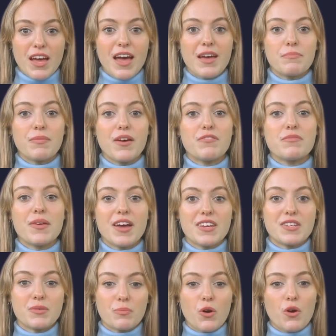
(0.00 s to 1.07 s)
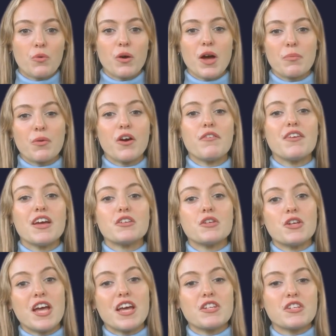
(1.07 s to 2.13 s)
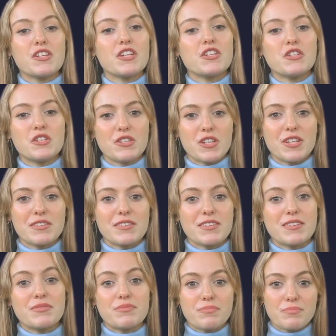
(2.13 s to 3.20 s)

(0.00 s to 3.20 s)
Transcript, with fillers: and mathematics program of education initiatives.